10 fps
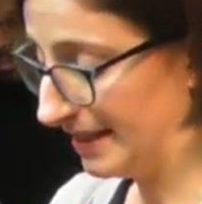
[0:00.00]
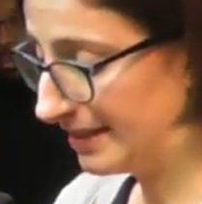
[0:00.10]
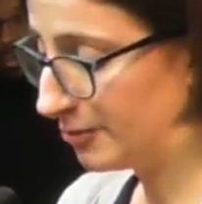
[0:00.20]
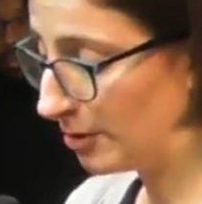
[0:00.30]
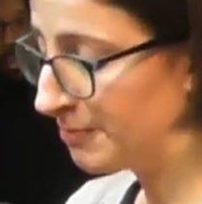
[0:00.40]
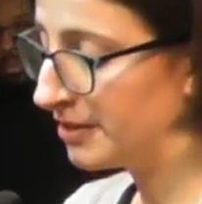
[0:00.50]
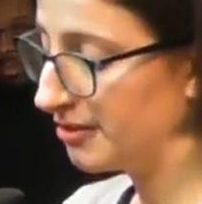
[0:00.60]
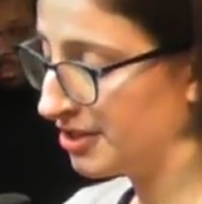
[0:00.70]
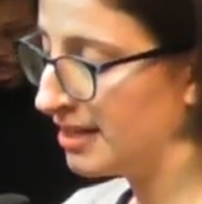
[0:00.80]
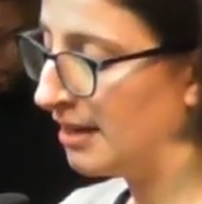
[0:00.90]
grew up in a
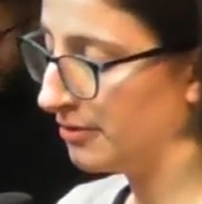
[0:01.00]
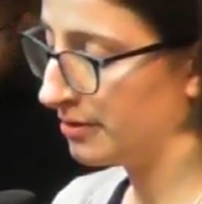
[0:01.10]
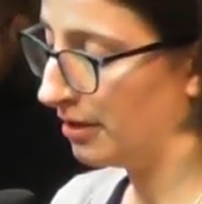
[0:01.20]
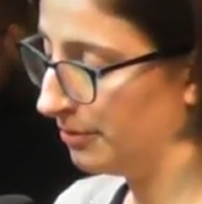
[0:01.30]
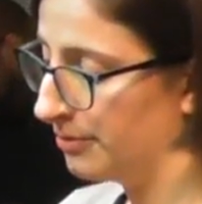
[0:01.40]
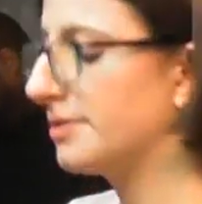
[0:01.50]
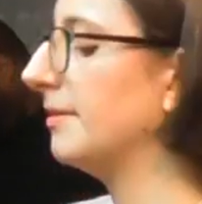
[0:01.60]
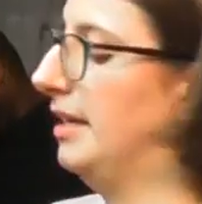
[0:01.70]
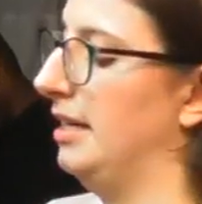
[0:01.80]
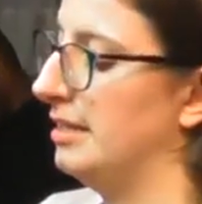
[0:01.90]
Christian household,
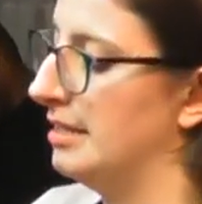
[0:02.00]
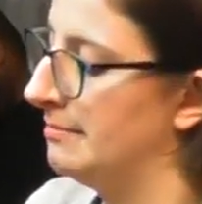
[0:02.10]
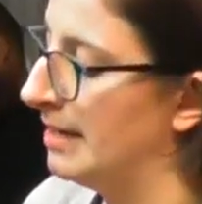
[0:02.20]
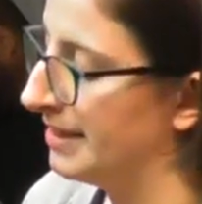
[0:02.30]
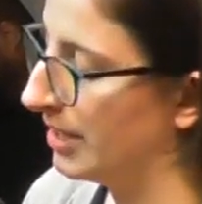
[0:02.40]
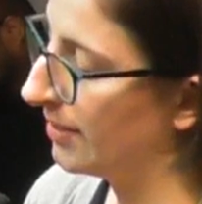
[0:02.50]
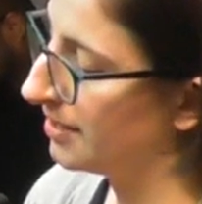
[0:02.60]
and they